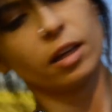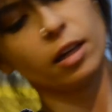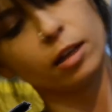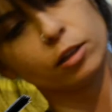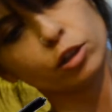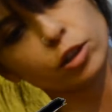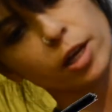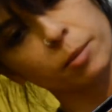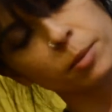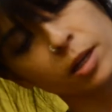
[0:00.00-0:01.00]
each
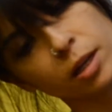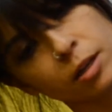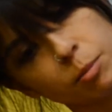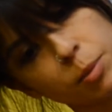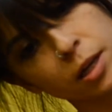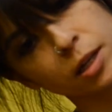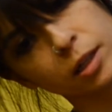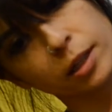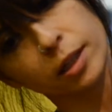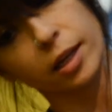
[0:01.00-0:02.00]
segment independently